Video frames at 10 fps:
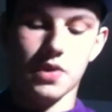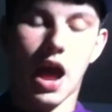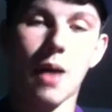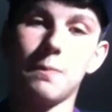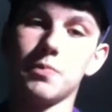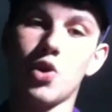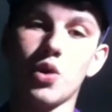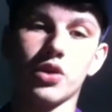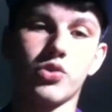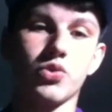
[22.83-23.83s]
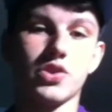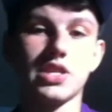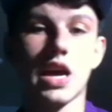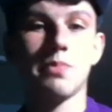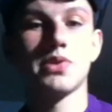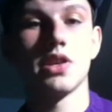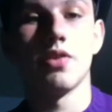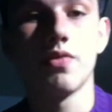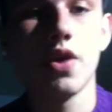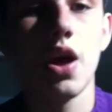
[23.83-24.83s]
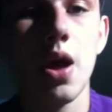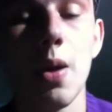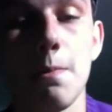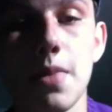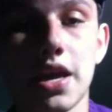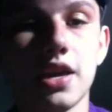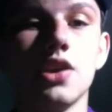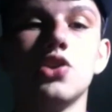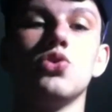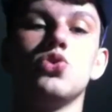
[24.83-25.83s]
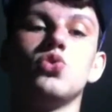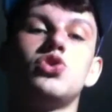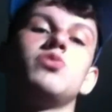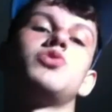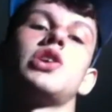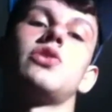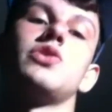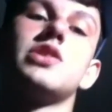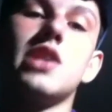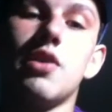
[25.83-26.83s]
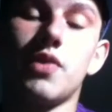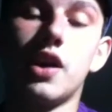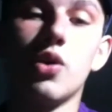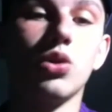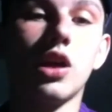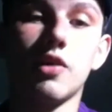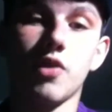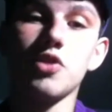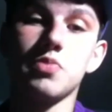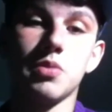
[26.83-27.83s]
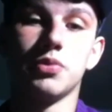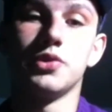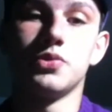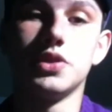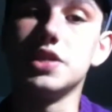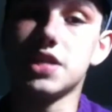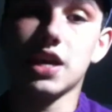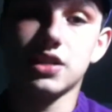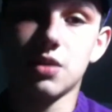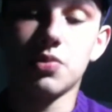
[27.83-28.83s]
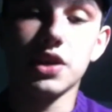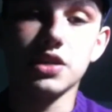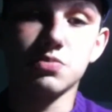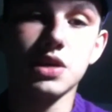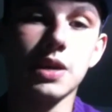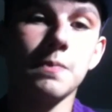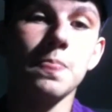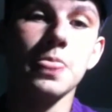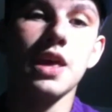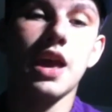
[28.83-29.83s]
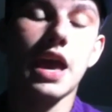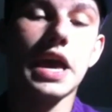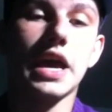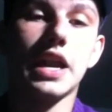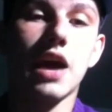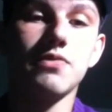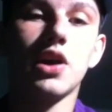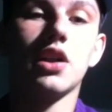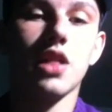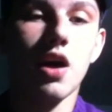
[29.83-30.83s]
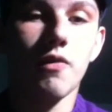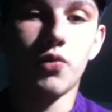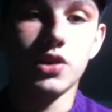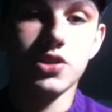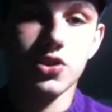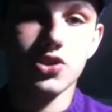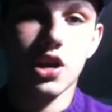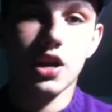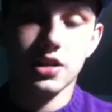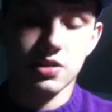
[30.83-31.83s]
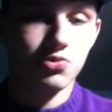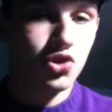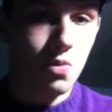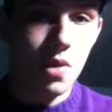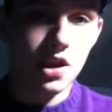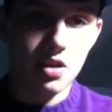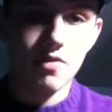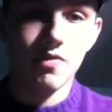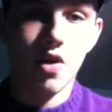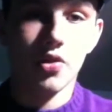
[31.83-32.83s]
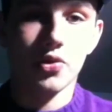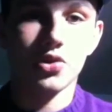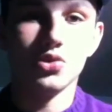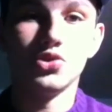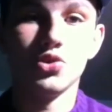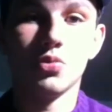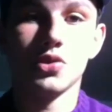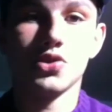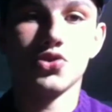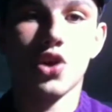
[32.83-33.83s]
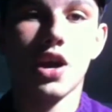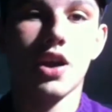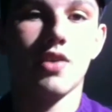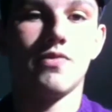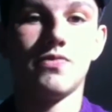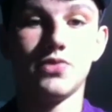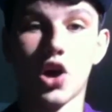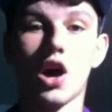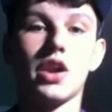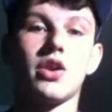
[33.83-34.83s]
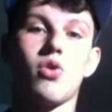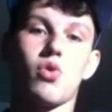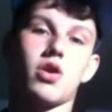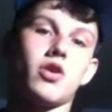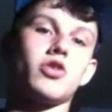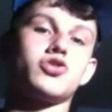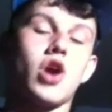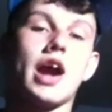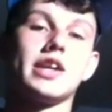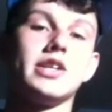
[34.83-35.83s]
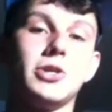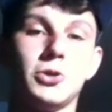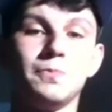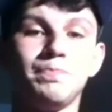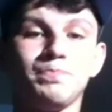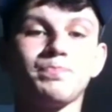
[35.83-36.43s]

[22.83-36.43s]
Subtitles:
I'm going through the steps of making a new YouTube channel and stuff. And I know a lot of other people are doing the exact same thing as me. And I've done a lot of research on it, as I'm sure many of other YouTubers have done or are trying to do.